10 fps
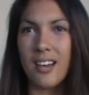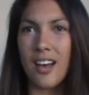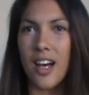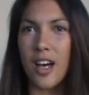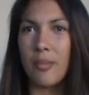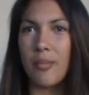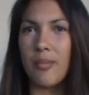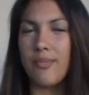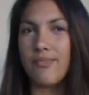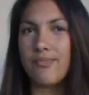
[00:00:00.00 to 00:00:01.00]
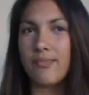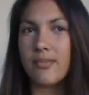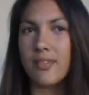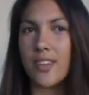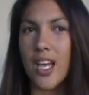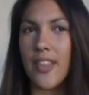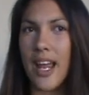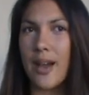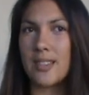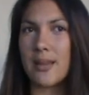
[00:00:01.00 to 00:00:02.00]
Um, and that
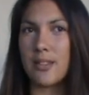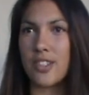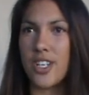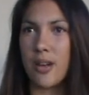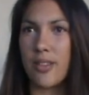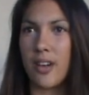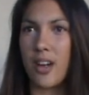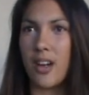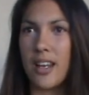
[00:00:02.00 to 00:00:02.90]
I was able to share with her